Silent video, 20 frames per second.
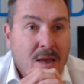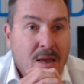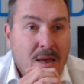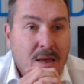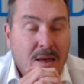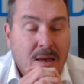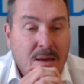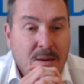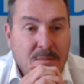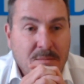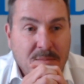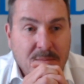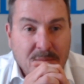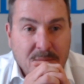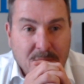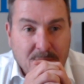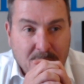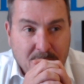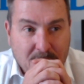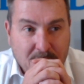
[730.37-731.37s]

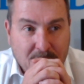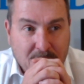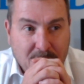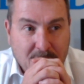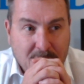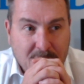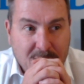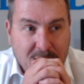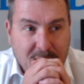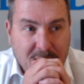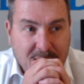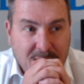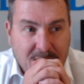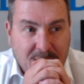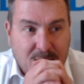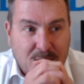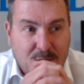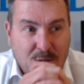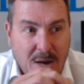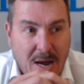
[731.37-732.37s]

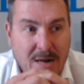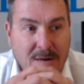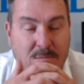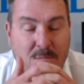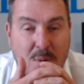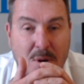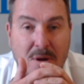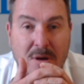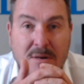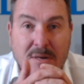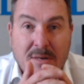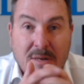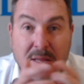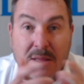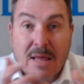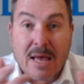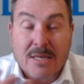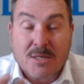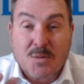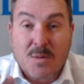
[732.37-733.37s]
To unburden,
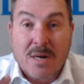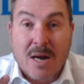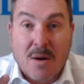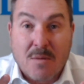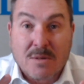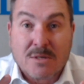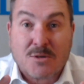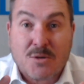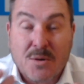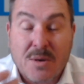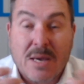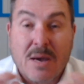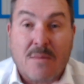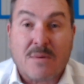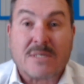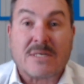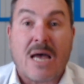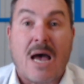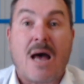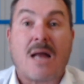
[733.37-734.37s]
and that's what I was doing. I
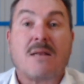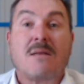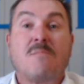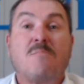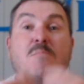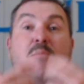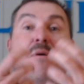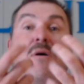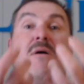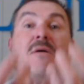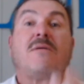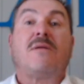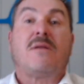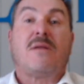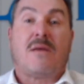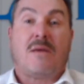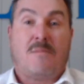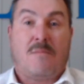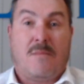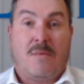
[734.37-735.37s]
was
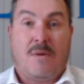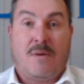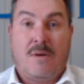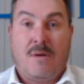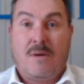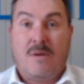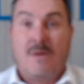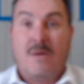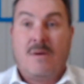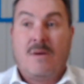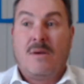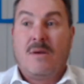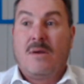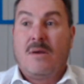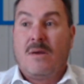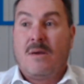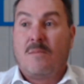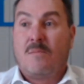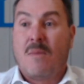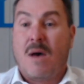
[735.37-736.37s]
unburdening
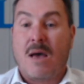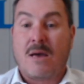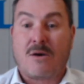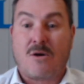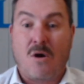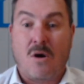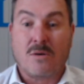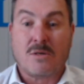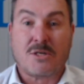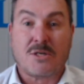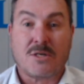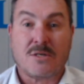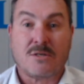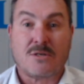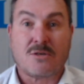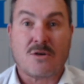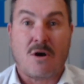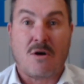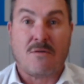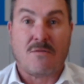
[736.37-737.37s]
my
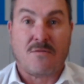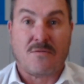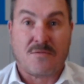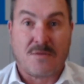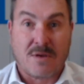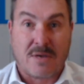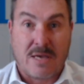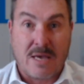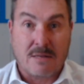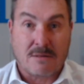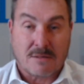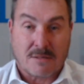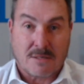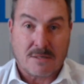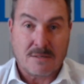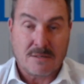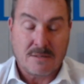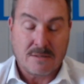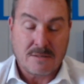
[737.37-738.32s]
conscience of the guilt.